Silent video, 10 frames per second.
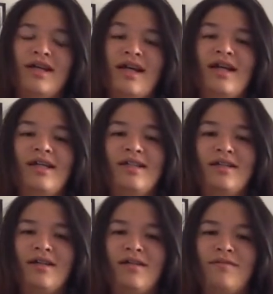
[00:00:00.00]
And,
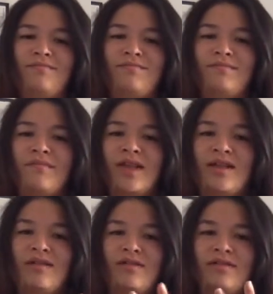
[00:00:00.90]

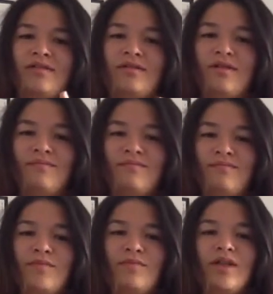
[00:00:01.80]
some
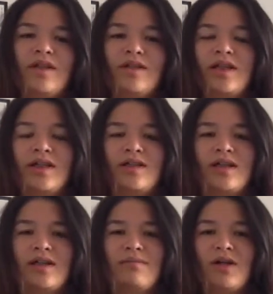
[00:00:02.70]
weird things
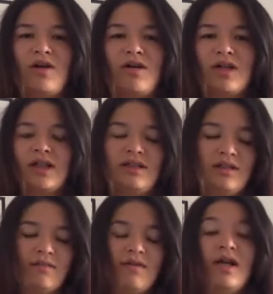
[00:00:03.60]
like my heart and
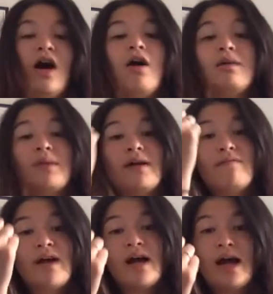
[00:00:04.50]
stuff. Oh, and my
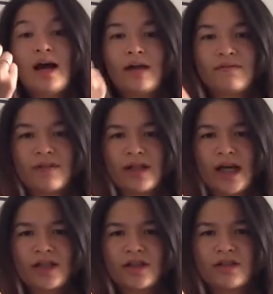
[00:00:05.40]

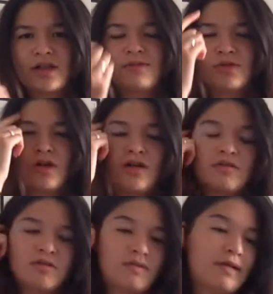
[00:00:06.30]
anaphylactic shock.
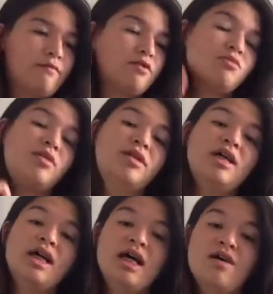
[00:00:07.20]
No, my first one
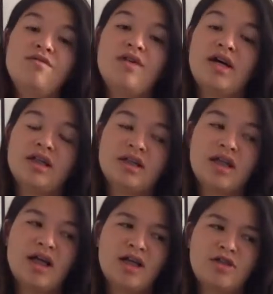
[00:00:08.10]
that
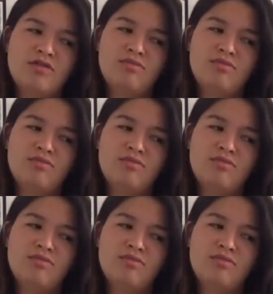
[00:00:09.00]
they had to